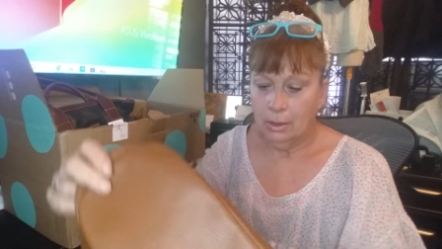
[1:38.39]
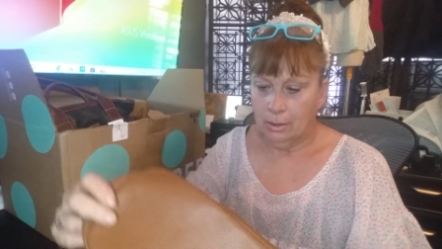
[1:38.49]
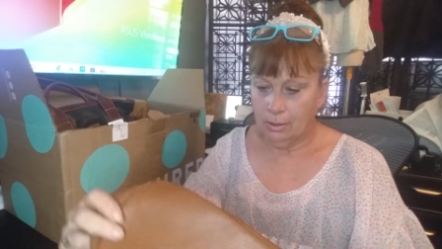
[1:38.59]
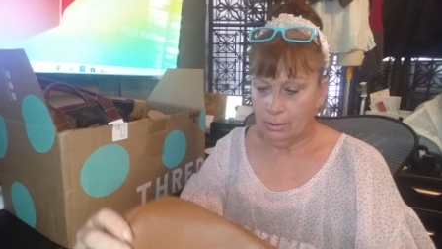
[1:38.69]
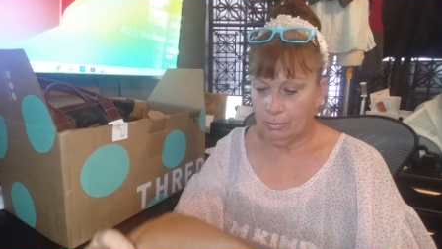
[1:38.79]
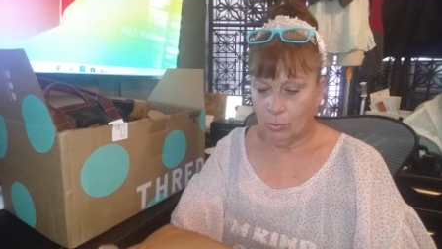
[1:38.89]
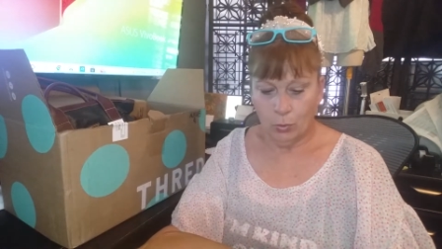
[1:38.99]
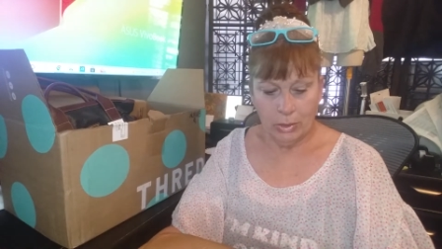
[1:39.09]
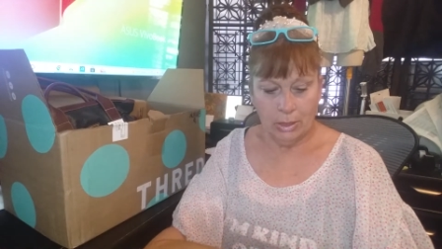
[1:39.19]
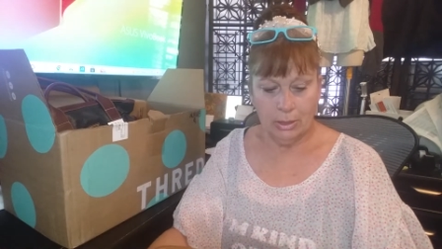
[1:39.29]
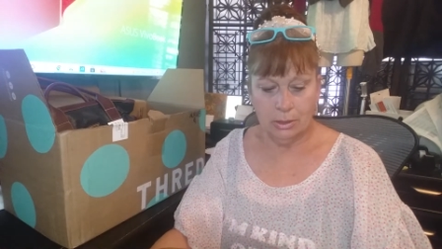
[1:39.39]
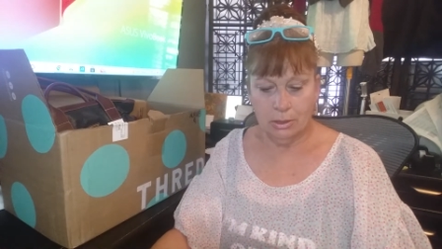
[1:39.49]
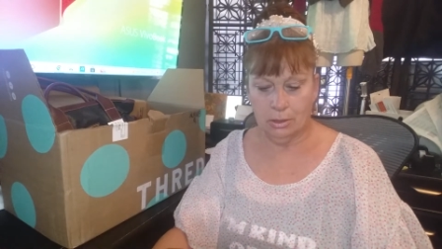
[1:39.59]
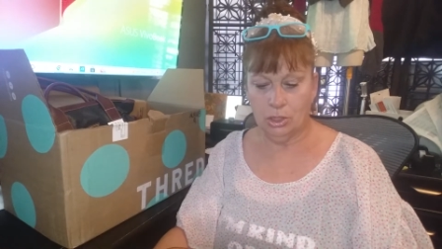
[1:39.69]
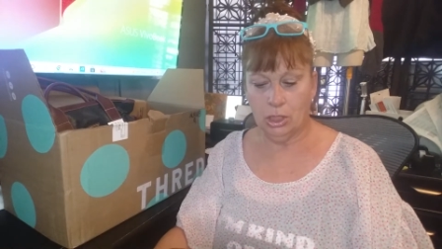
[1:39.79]
Um, the one that hits
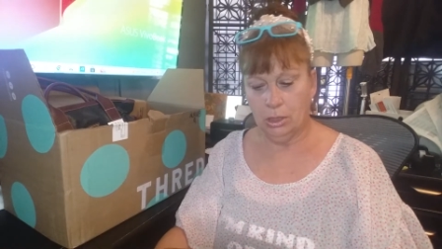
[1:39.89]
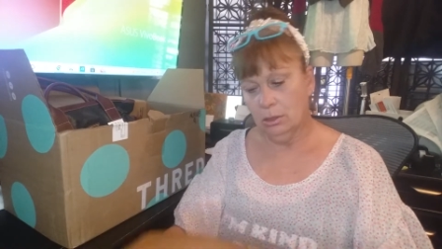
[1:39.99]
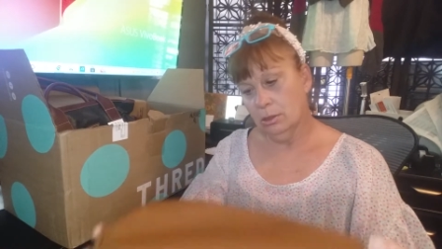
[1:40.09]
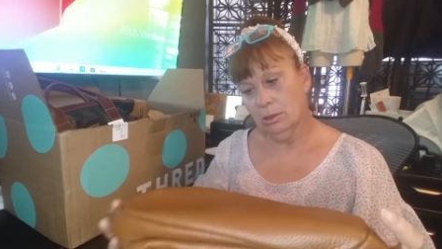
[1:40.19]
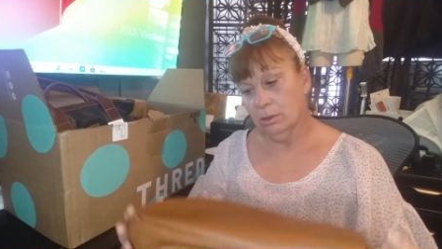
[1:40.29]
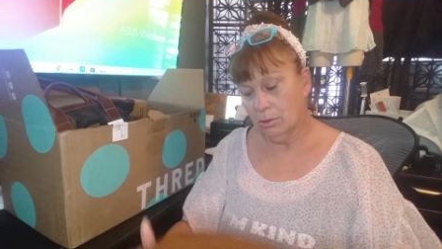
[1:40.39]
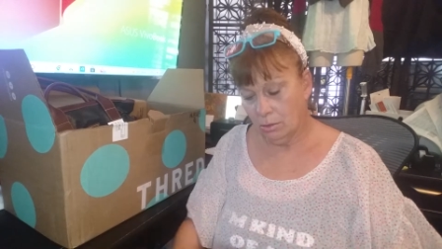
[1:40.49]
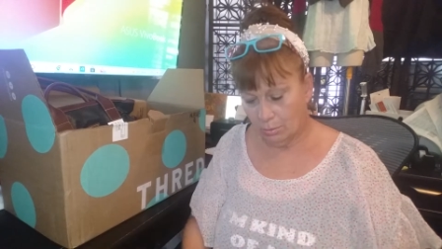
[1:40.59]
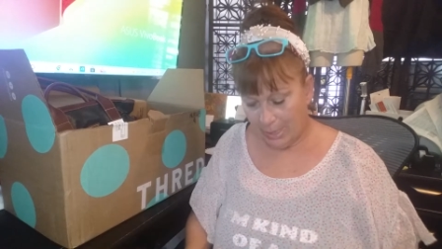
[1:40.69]
the jeans on the